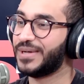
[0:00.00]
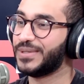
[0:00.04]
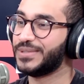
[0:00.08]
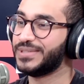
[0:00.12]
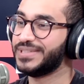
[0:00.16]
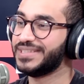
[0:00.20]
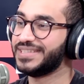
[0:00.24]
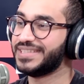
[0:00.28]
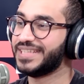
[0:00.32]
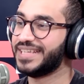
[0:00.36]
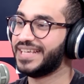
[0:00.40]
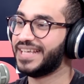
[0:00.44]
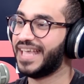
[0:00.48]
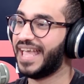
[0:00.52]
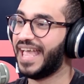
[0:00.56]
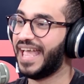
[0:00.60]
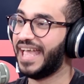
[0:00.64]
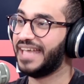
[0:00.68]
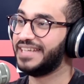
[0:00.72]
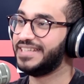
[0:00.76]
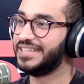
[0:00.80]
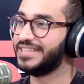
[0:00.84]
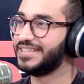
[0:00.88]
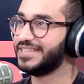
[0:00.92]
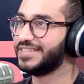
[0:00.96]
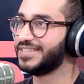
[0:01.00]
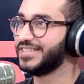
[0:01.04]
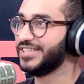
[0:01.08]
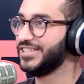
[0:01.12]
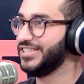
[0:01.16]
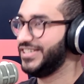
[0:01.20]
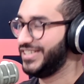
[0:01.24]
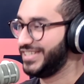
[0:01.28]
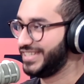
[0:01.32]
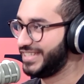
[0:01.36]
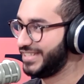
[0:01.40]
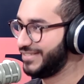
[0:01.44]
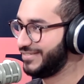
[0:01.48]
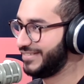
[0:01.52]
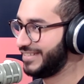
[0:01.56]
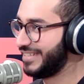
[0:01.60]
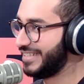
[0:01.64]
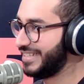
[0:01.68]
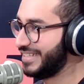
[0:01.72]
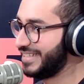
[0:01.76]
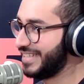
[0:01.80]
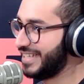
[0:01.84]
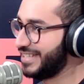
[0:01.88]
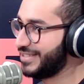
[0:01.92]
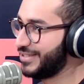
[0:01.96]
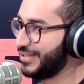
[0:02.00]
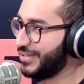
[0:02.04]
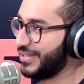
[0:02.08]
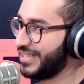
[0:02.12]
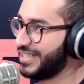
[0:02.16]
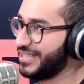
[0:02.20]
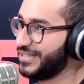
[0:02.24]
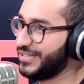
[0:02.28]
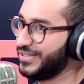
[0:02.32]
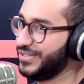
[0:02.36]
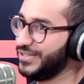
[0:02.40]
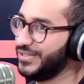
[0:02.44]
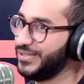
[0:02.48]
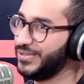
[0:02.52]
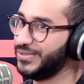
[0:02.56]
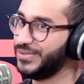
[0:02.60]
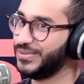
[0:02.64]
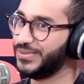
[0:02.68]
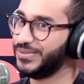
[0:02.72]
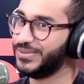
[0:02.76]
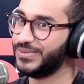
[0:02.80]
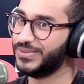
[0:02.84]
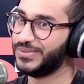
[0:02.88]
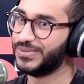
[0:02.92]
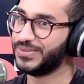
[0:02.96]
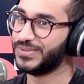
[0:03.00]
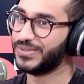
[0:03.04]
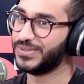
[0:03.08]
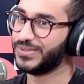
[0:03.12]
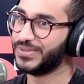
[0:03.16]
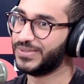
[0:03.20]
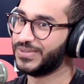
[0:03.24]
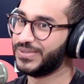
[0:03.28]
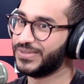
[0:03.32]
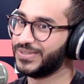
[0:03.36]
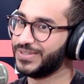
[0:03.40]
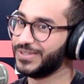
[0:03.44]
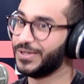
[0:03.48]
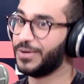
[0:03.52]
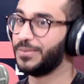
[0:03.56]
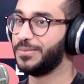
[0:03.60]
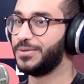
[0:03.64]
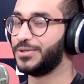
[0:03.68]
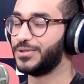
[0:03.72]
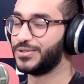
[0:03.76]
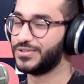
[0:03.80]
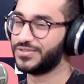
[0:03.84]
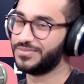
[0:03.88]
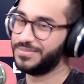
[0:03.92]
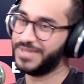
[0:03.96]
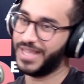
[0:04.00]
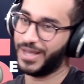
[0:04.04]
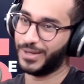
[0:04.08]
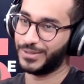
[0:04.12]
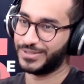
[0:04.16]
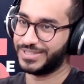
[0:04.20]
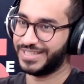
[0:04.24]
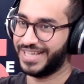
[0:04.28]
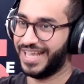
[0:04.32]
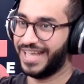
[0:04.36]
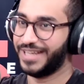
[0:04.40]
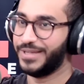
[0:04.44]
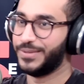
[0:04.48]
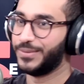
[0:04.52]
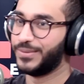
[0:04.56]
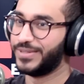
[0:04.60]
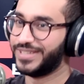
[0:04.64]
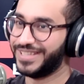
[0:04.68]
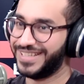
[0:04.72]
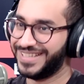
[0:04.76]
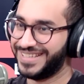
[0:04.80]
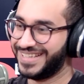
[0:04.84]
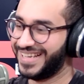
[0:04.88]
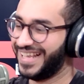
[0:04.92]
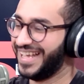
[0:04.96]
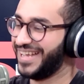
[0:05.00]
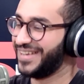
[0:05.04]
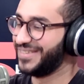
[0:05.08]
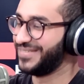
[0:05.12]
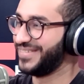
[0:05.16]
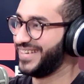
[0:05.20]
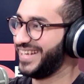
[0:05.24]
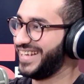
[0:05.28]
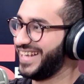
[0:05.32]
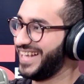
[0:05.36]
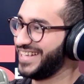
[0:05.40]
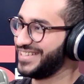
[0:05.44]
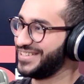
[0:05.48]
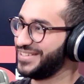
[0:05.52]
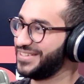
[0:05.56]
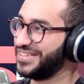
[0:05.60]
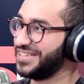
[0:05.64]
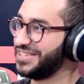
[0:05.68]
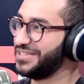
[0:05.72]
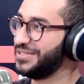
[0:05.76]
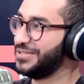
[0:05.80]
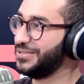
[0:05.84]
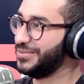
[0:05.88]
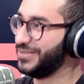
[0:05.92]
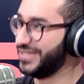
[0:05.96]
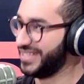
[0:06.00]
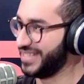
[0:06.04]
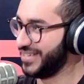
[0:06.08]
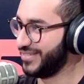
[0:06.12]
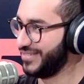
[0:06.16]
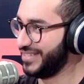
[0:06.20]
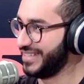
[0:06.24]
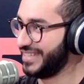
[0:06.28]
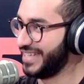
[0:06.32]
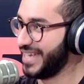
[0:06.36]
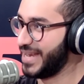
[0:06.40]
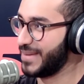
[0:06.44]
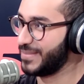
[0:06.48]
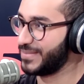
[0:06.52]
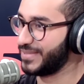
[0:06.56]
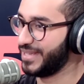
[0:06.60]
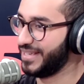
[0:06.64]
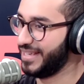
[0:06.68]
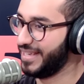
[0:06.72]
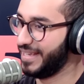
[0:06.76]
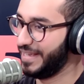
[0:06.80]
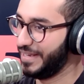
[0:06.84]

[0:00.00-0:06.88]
wouldn't say any dessert is difficult, as long as you not because of me, I would say anyone in life, like as long as you do it several times.